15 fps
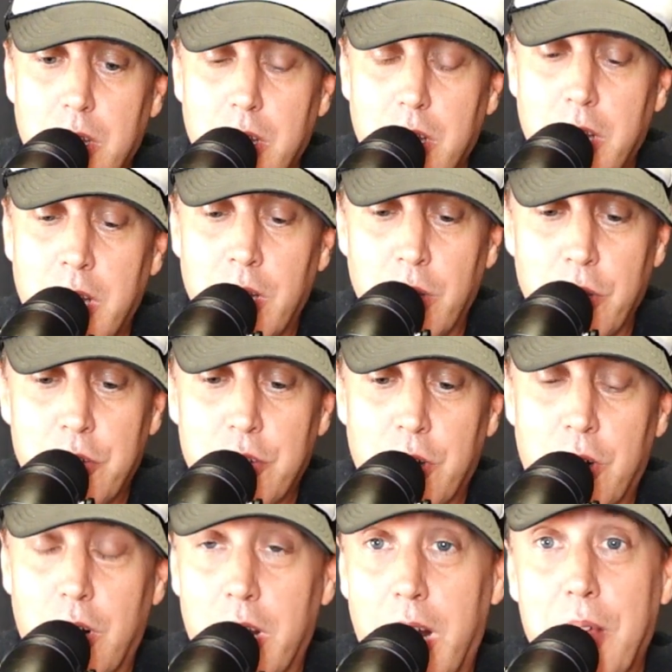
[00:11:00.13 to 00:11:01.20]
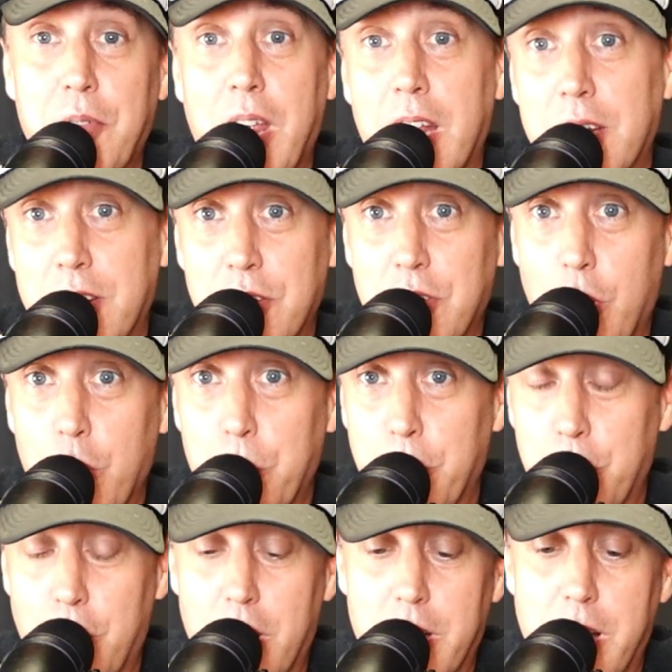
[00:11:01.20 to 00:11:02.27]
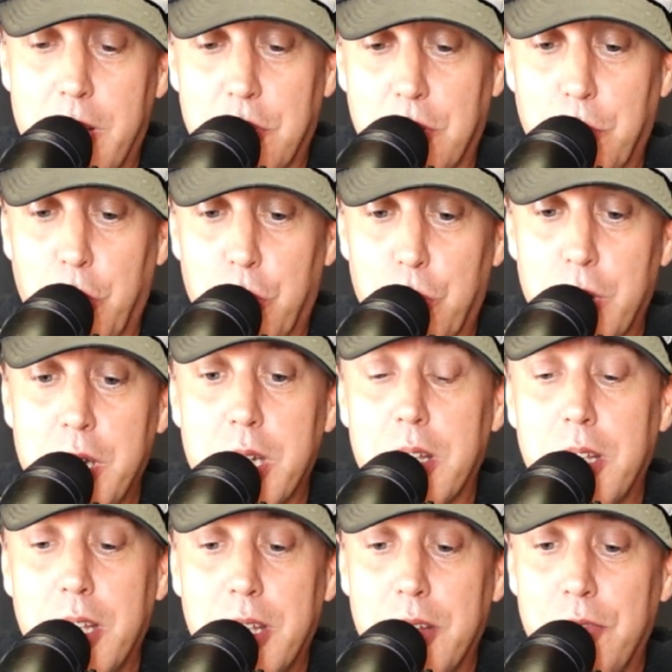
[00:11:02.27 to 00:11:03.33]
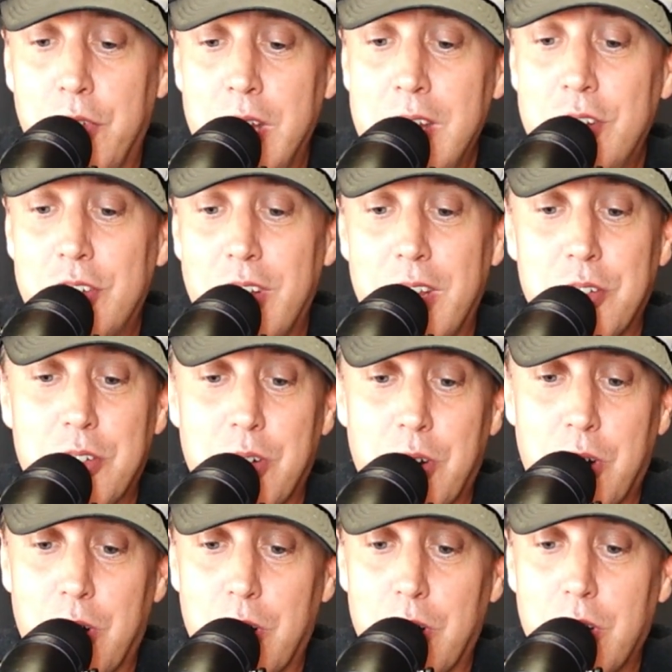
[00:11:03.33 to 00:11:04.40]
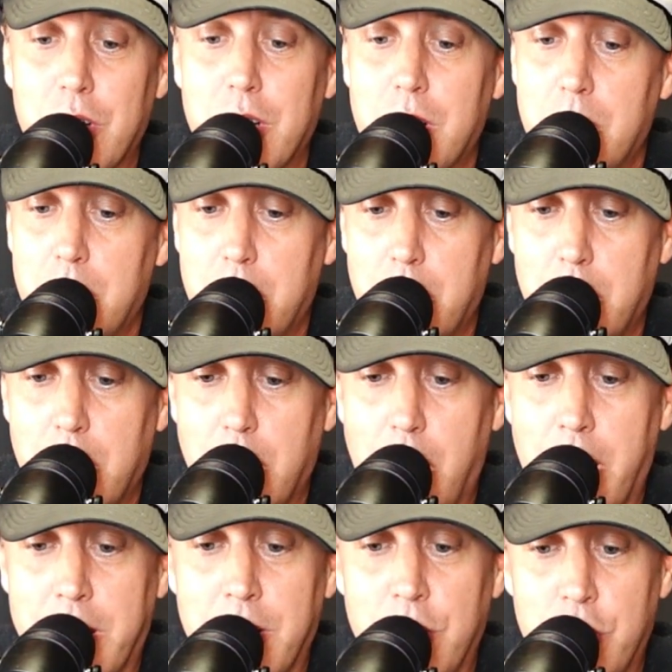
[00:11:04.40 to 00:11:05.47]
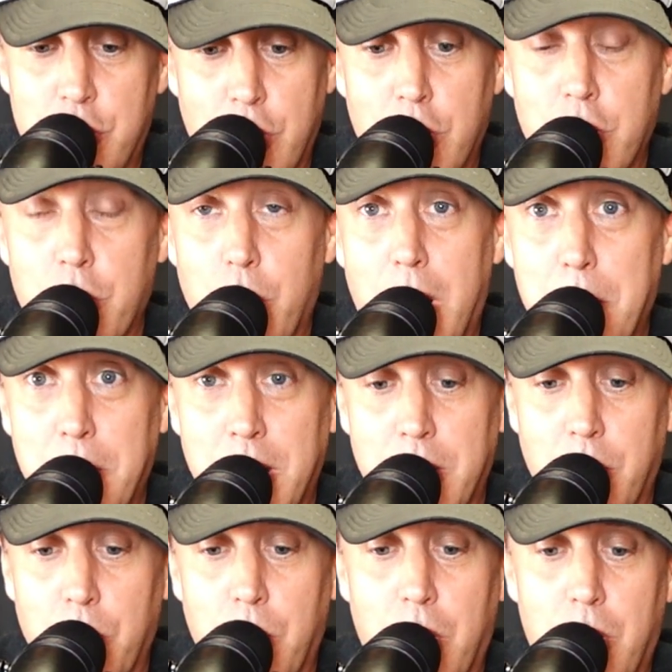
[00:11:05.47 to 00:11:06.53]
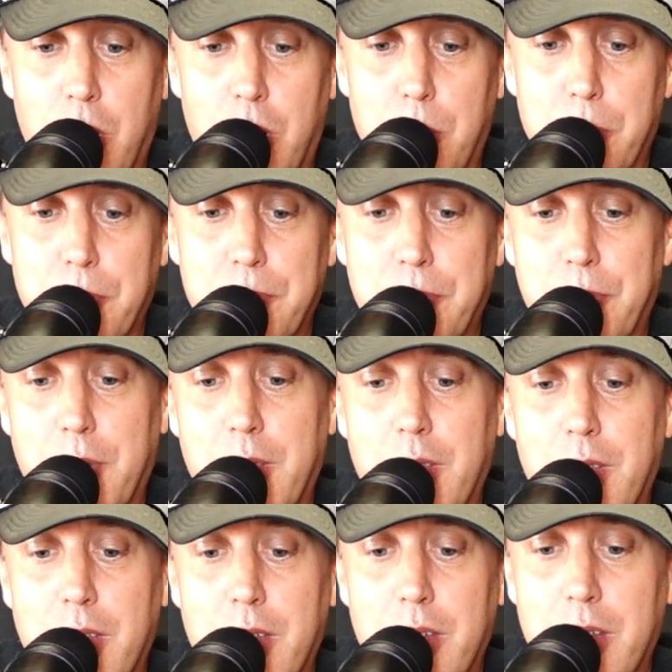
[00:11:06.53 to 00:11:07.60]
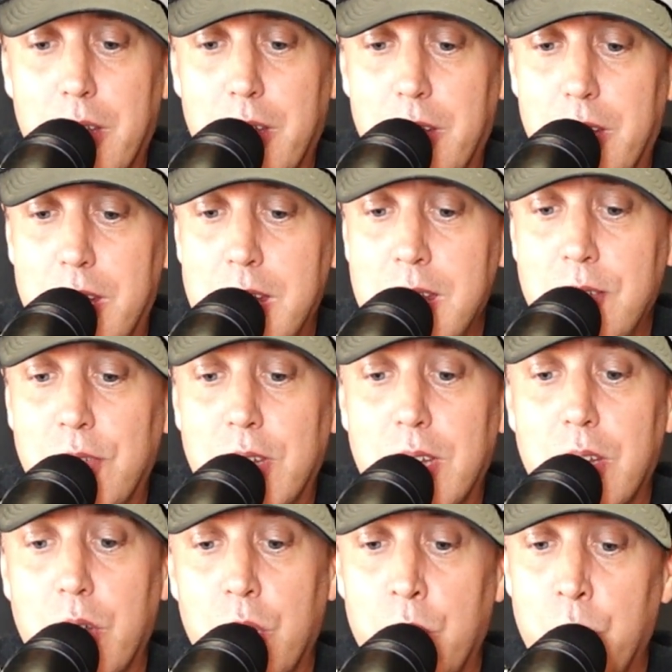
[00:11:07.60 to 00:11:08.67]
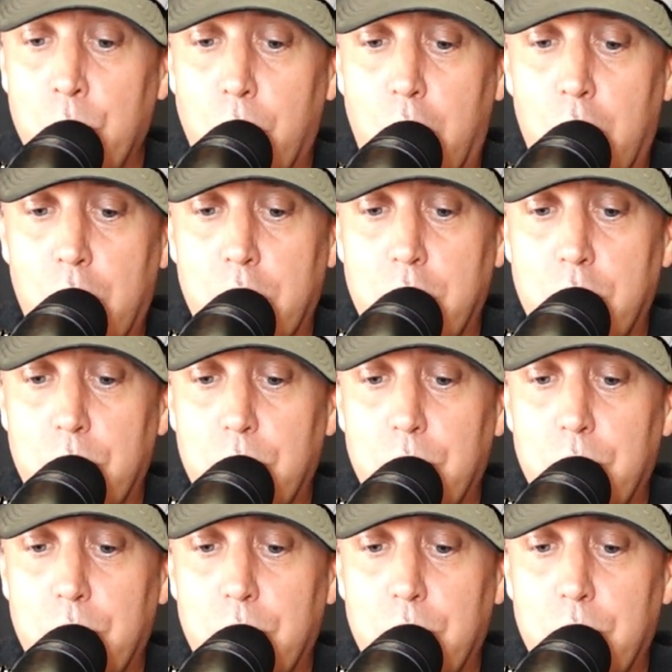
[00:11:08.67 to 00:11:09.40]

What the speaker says: He looks at her, and I've got this open right now, so I'm going to read it. V says to her, "I can assure you I mean no harm." Evey, "Who are you?"